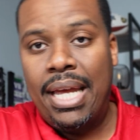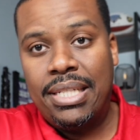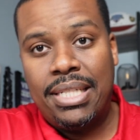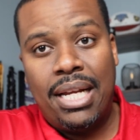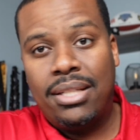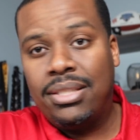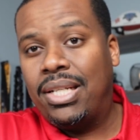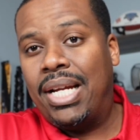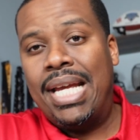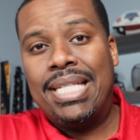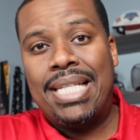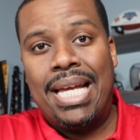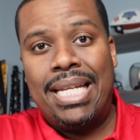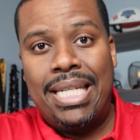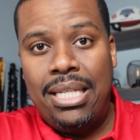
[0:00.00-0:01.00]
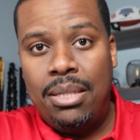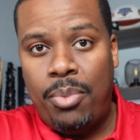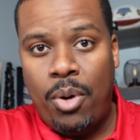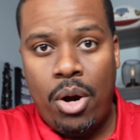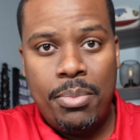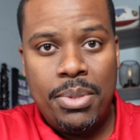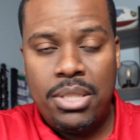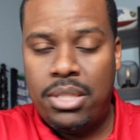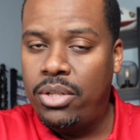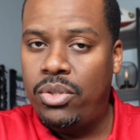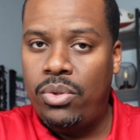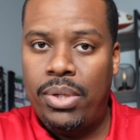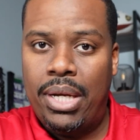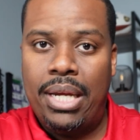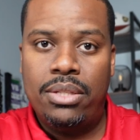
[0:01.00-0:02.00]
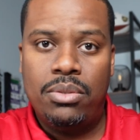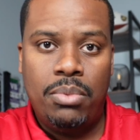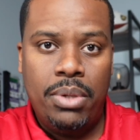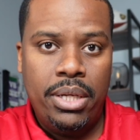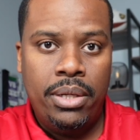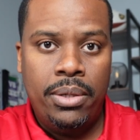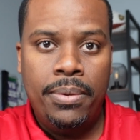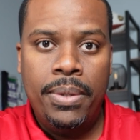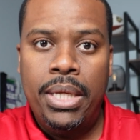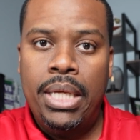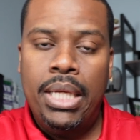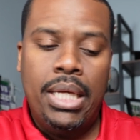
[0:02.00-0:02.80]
And shout out to our SID departments. They're doing that as well.